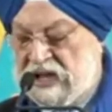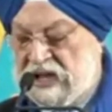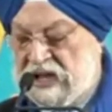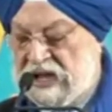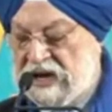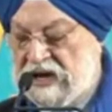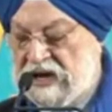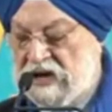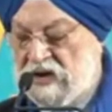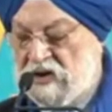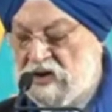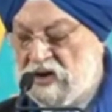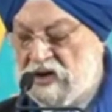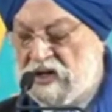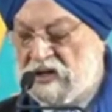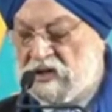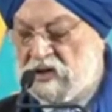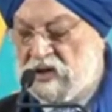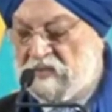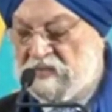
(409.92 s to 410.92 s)
and
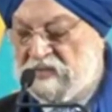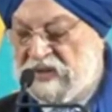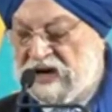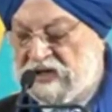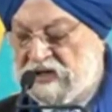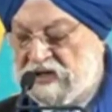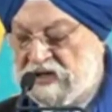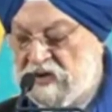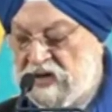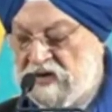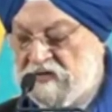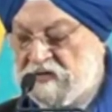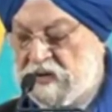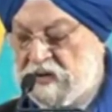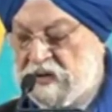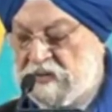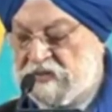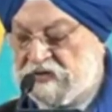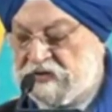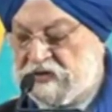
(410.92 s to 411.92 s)
non-combat
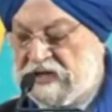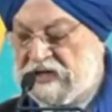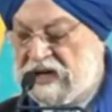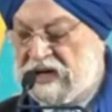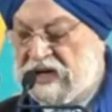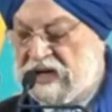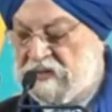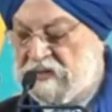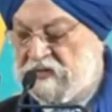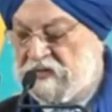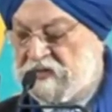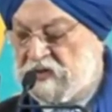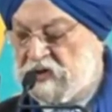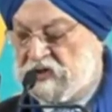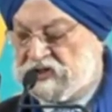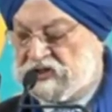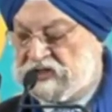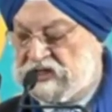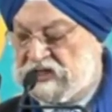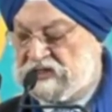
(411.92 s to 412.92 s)
uniforms for the armed
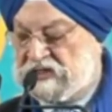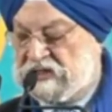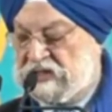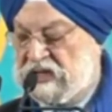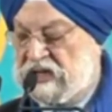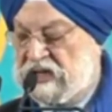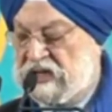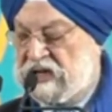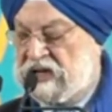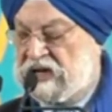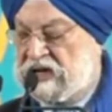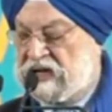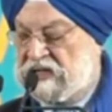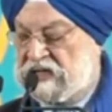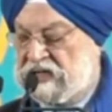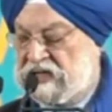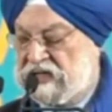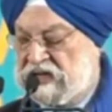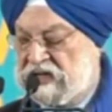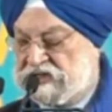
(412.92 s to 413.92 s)
forces and
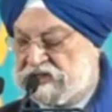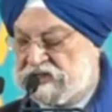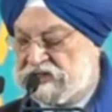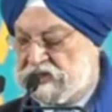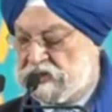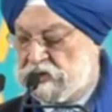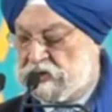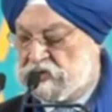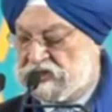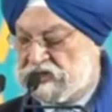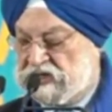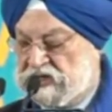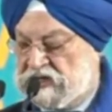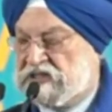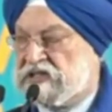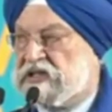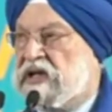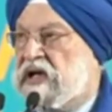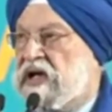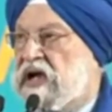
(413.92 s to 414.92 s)
other
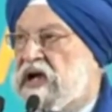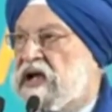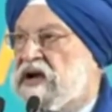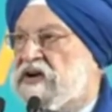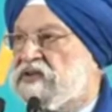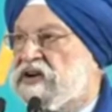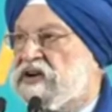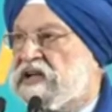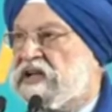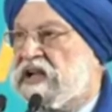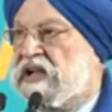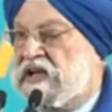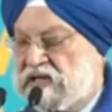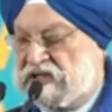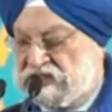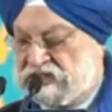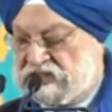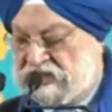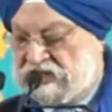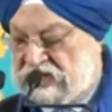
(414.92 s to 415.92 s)
institutions and retail
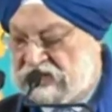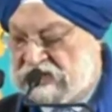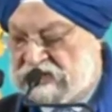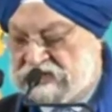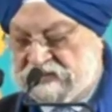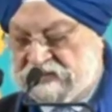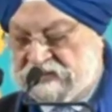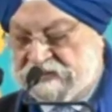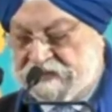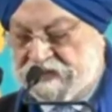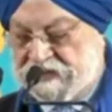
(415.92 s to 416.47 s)
sales.